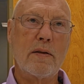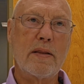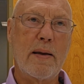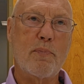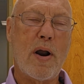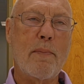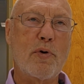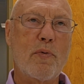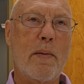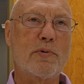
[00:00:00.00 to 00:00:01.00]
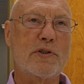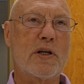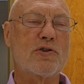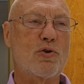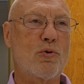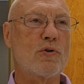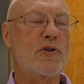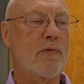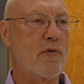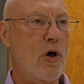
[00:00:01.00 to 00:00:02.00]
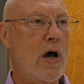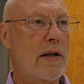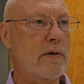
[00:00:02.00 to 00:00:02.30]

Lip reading: they probably represent schools of thought